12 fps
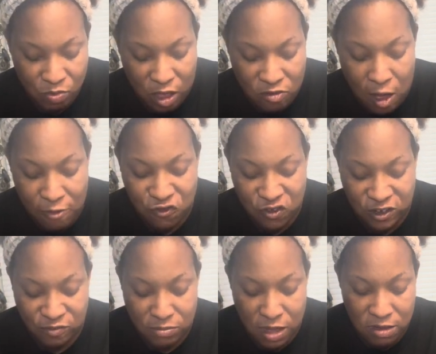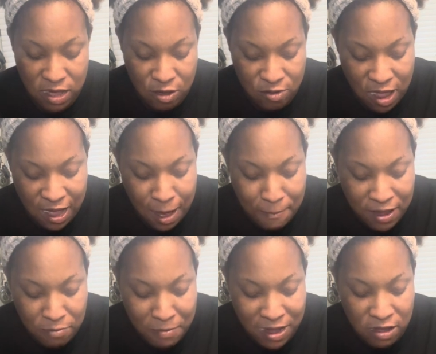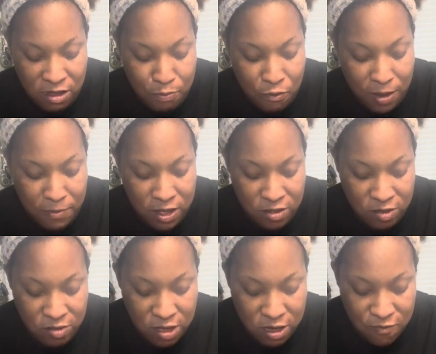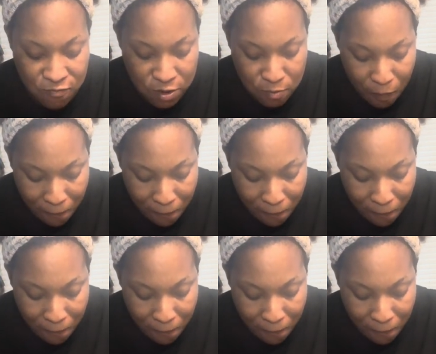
Don't judge my nails. I got my nail appointment is this evening.